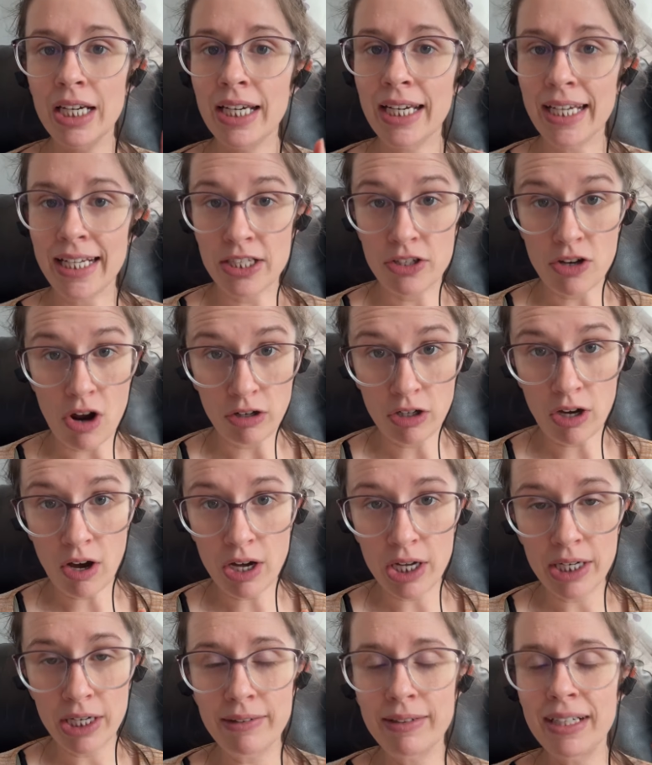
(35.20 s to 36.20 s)
It's not
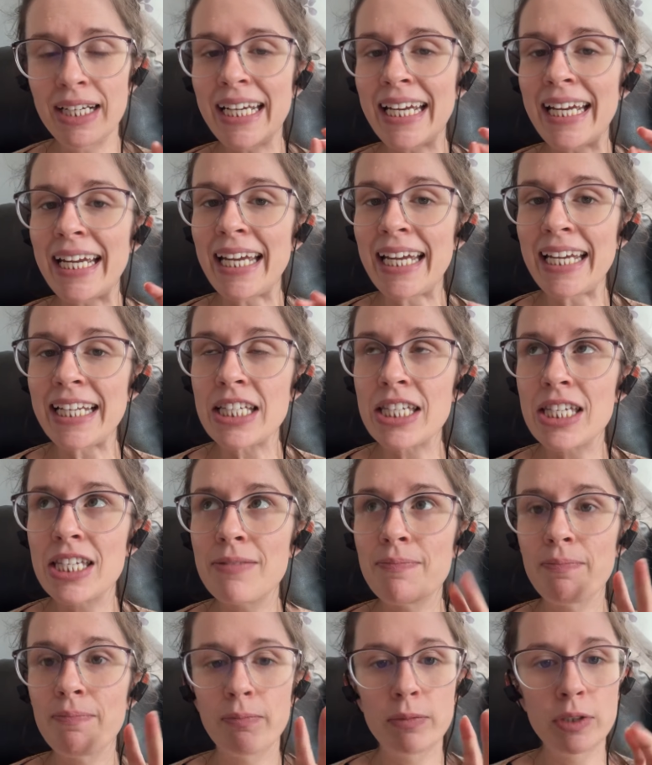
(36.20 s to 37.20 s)
gone.
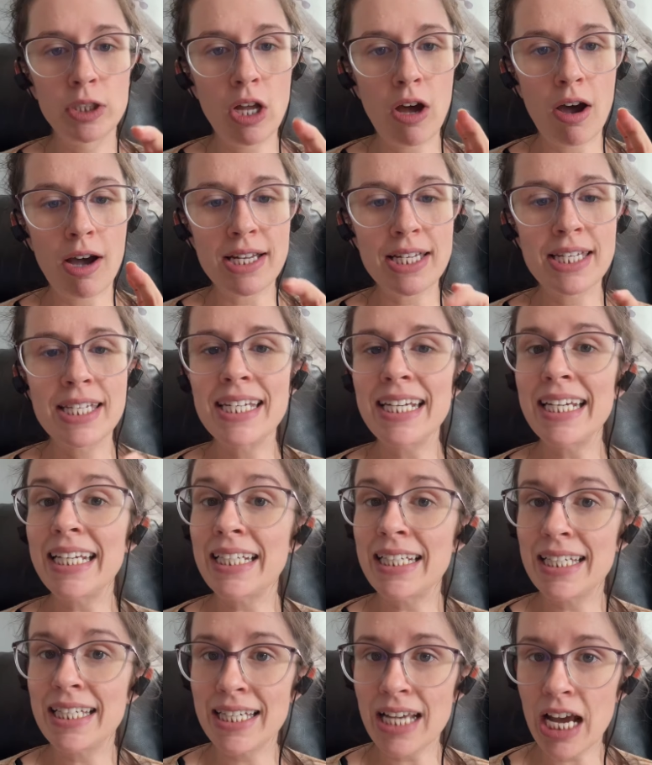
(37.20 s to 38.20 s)
It's lost
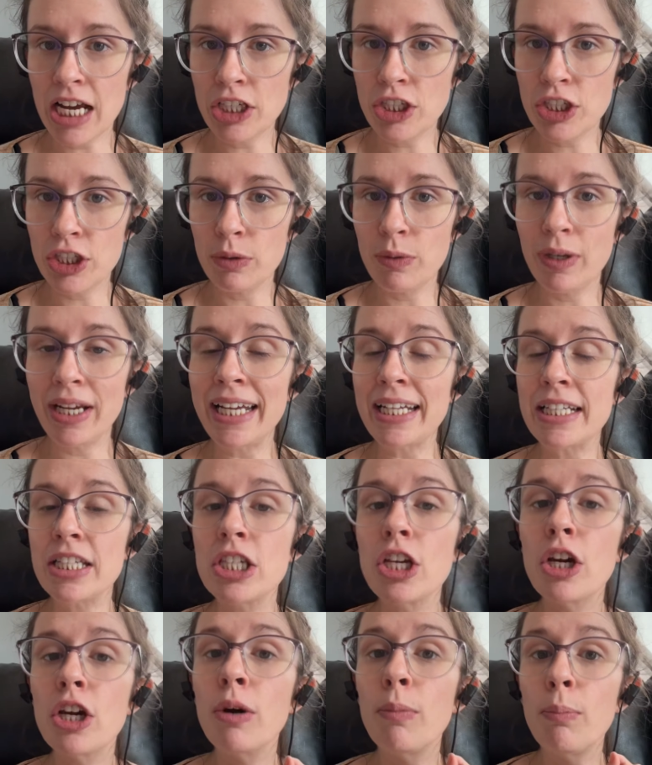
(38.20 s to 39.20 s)
inside you.
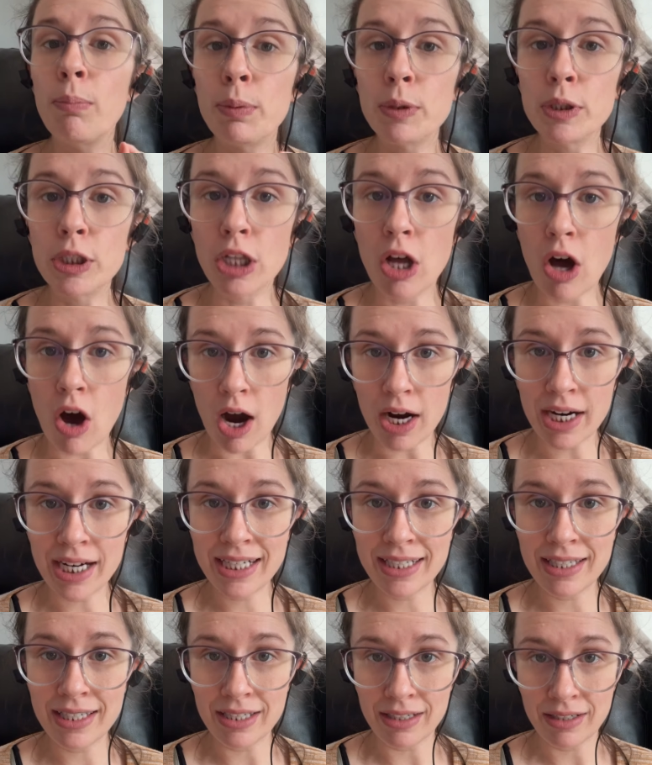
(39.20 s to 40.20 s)
It's
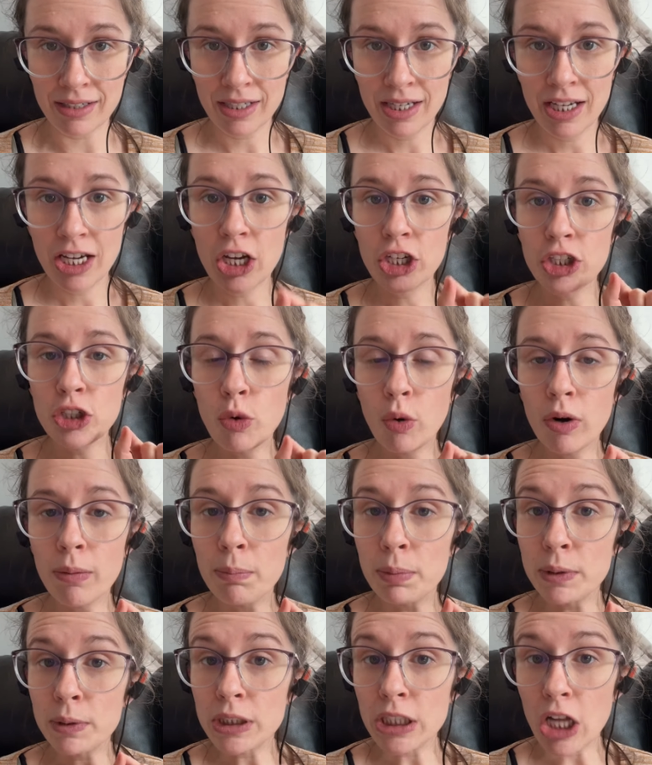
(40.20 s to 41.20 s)
blocked. Your
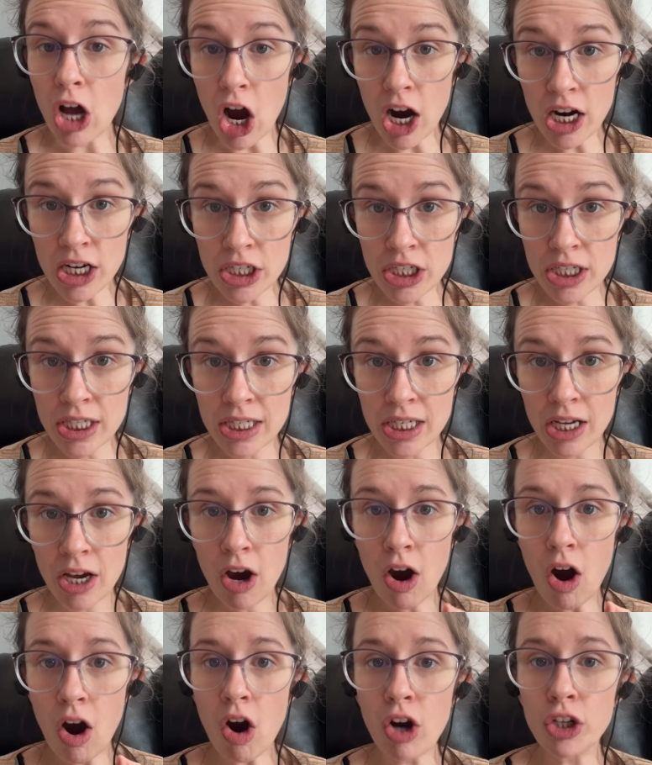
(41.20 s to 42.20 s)
blocks
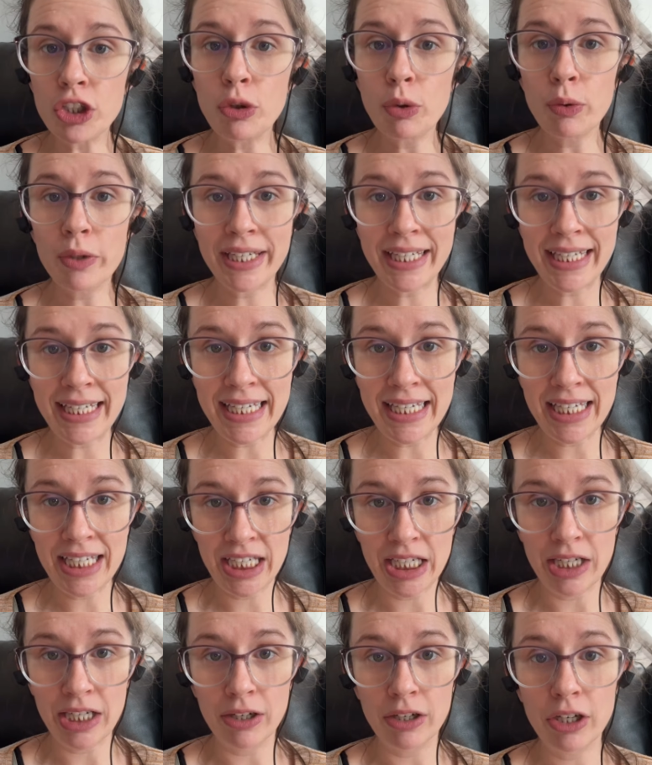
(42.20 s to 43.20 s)
are your key
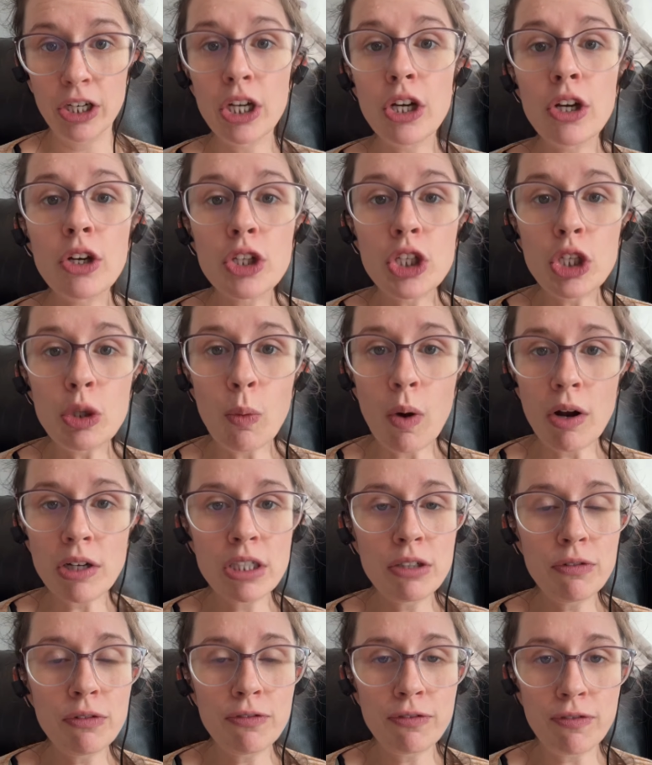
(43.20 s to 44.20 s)
here. You want
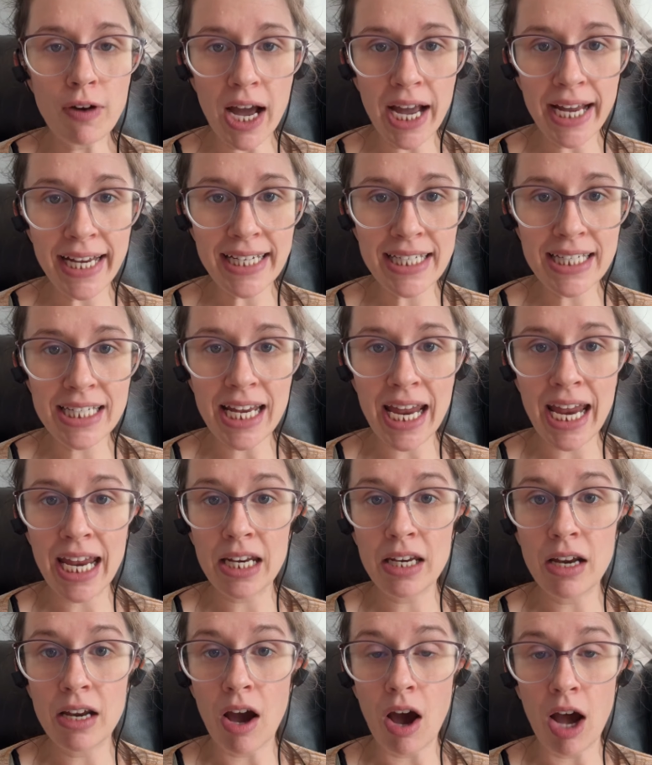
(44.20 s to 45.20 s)
to find
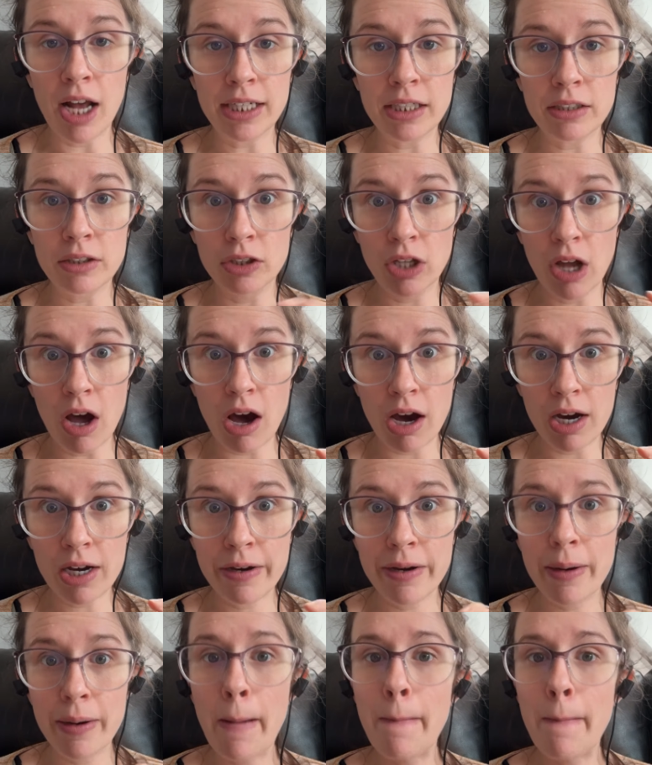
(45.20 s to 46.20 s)
and unlock